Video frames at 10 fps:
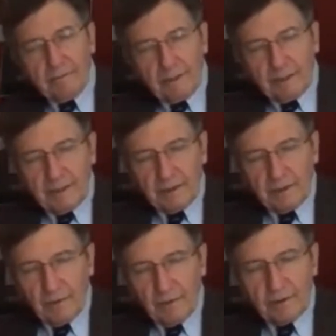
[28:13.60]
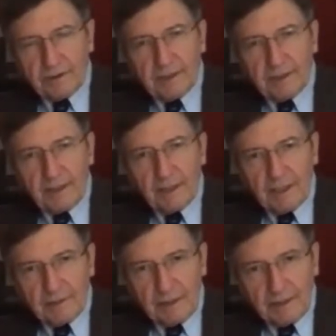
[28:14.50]
related to oil is not
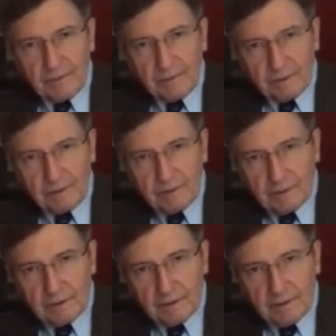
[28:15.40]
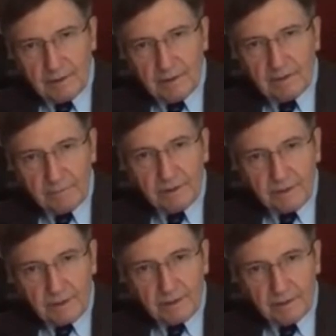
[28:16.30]
hiring anyone in
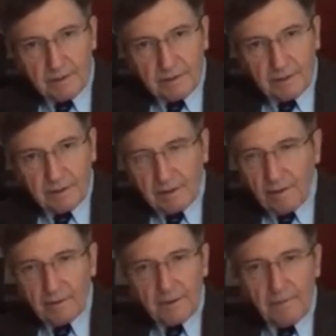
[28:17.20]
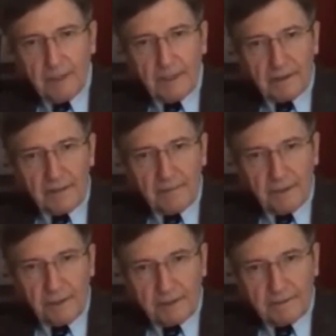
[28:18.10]
Brazil. Go to medical
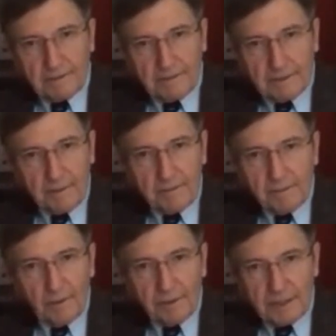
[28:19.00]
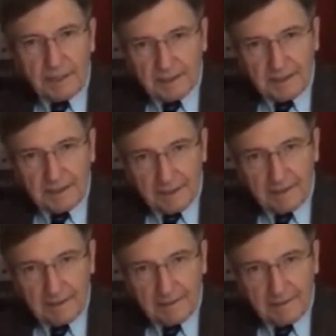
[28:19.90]
imaging. People always get sick.
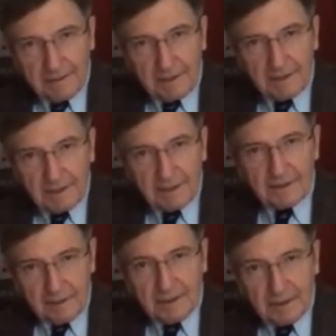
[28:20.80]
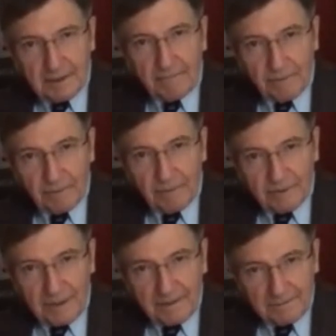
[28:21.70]
They're going to stay sick for a long
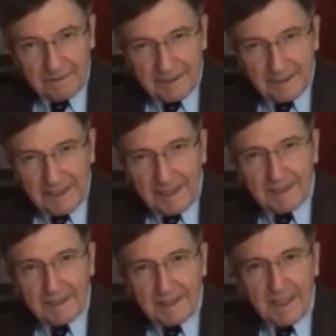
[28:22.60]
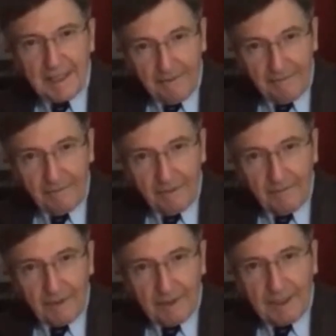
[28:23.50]
time. And they
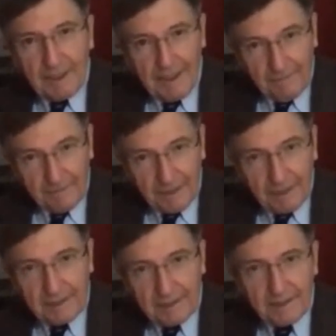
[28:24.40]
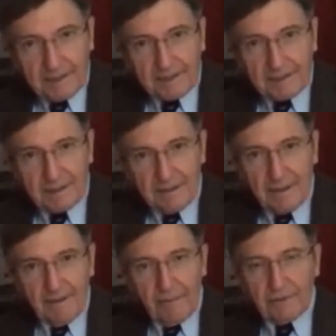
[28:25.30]
have techniques
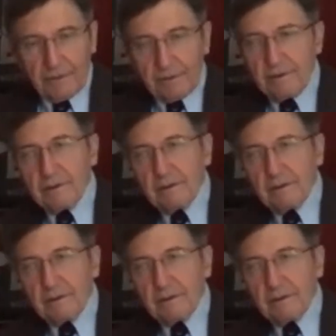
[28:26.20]
for the